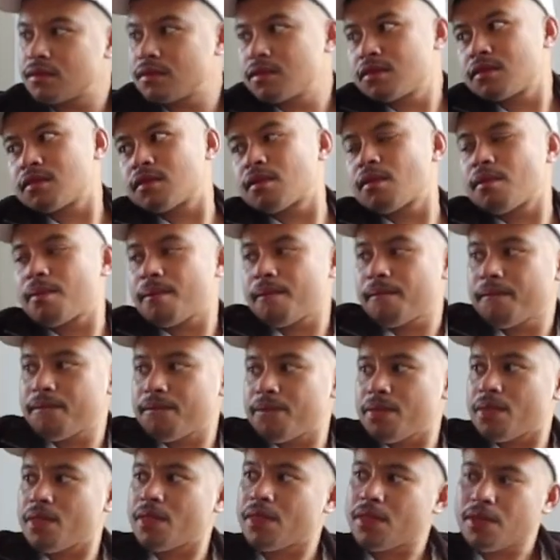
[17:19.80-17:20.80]

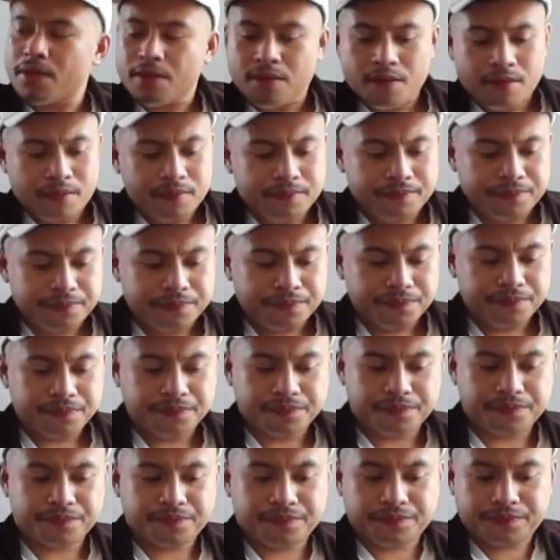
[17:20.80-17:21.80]

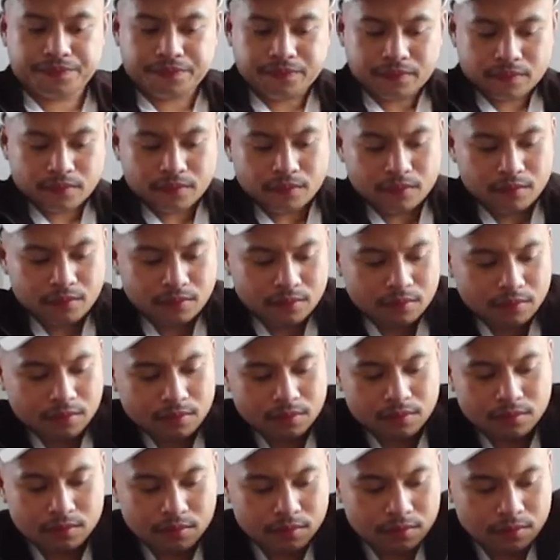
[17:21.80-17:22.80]

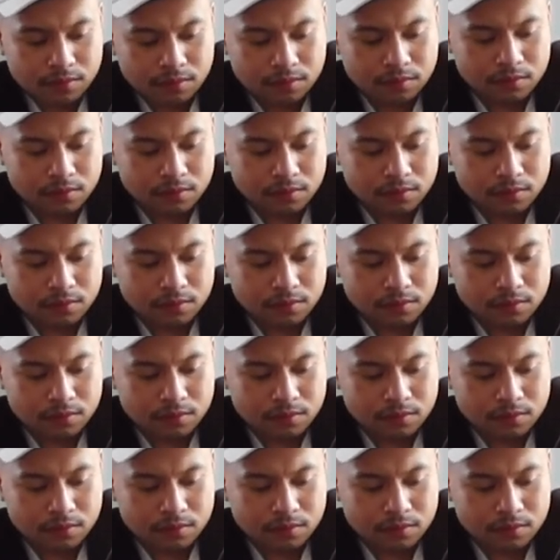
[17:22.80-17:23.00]
The person shown says nothing.